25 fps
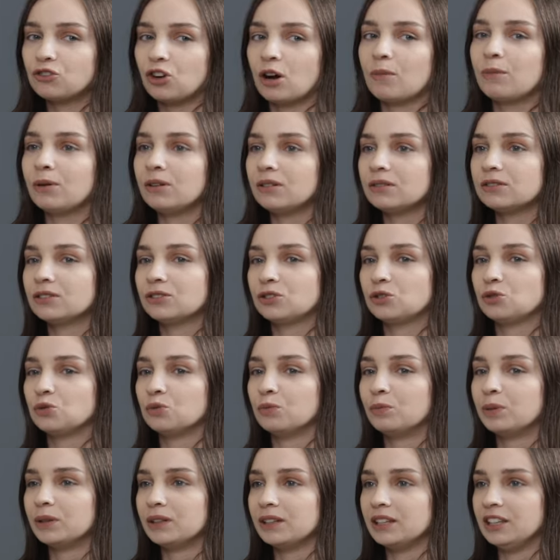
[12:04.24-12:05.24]
troubles to
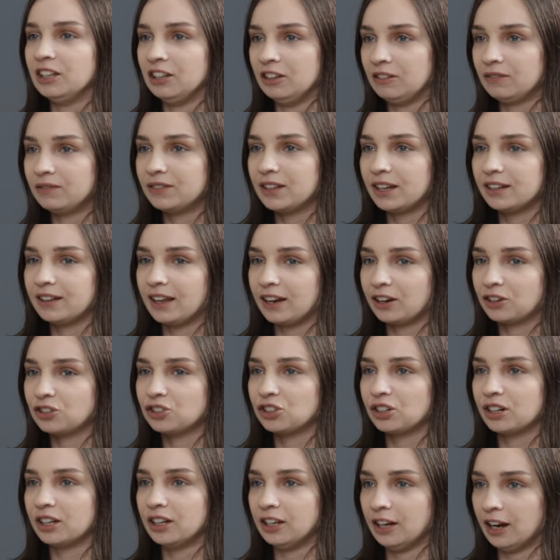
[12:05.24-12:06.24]
believe that
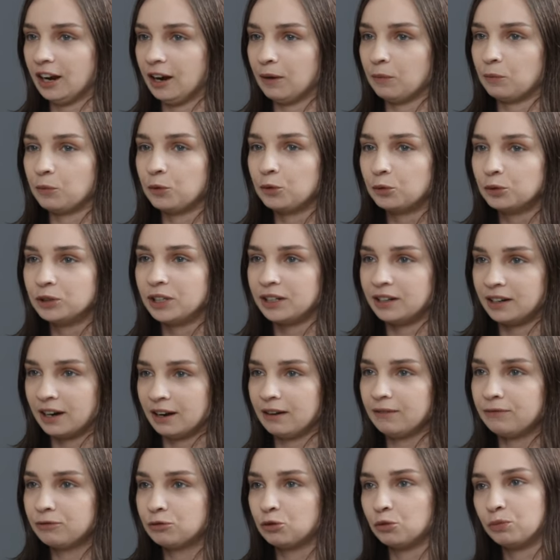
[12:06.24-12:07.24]
actually I'm good
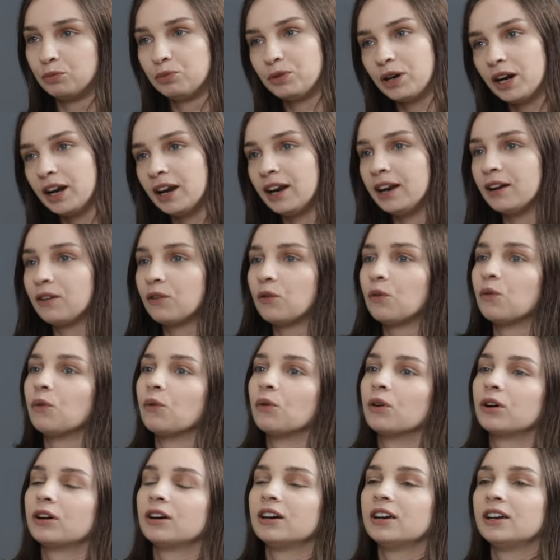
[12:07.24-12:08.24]
enough to break
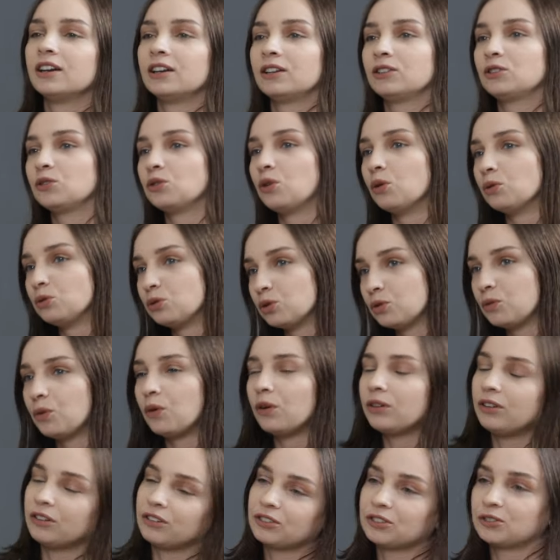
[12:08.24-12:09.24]
or to go to
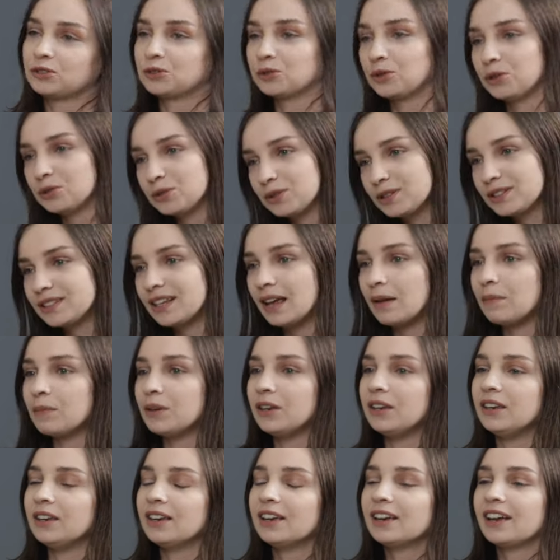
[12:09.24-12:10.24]
quarters or to go to
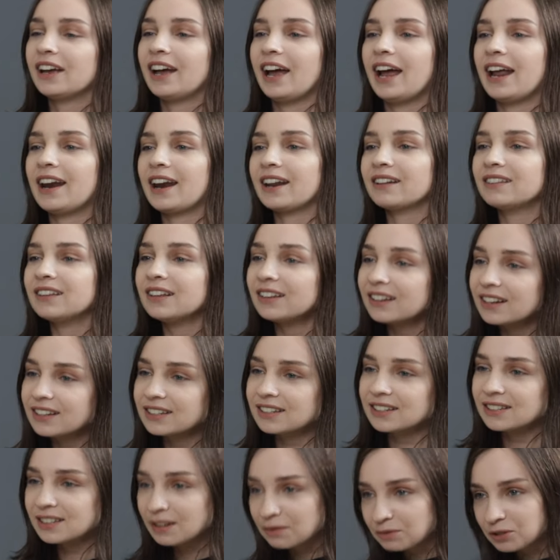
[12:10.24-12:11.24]
semi. And I think this
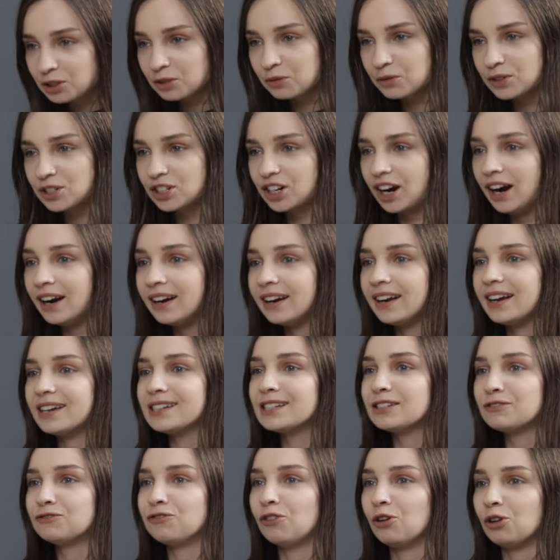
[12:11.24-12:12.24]
is something which kind of
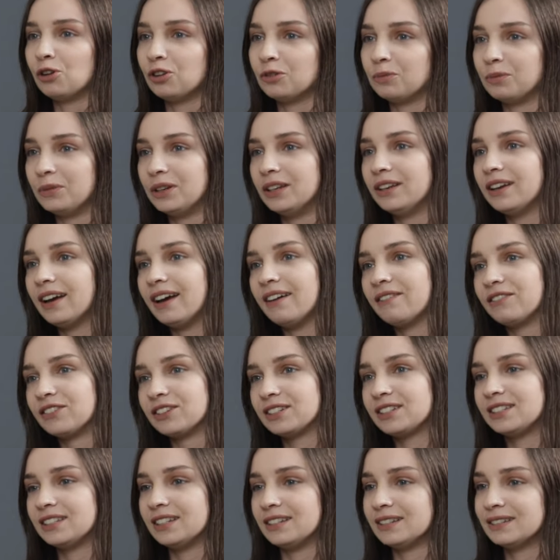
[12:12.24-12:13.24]
has followed me ever
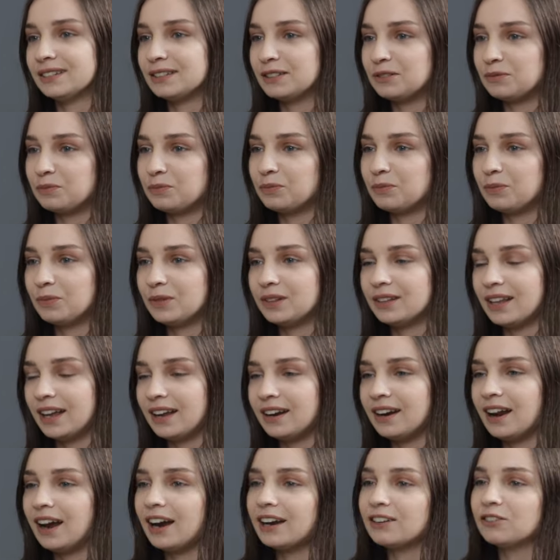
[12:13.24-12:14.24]
since
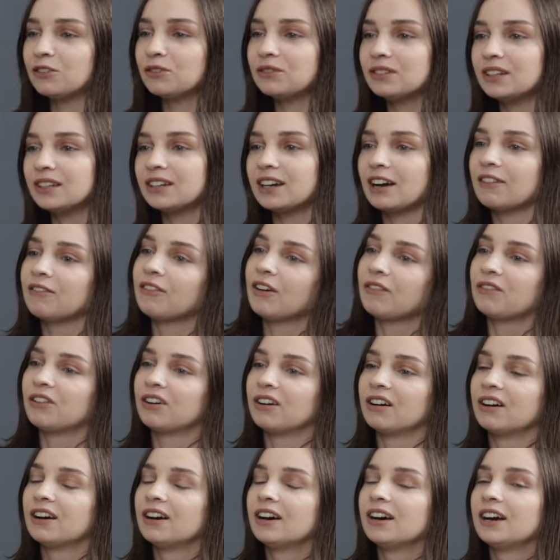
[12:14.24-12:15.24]
then. I don't think I've
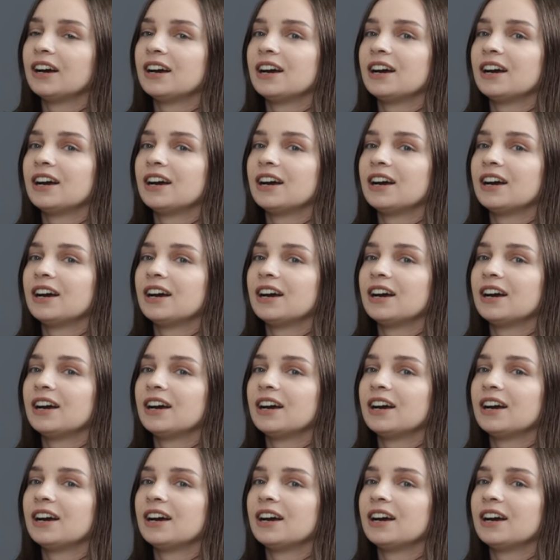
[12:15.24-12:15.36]
ever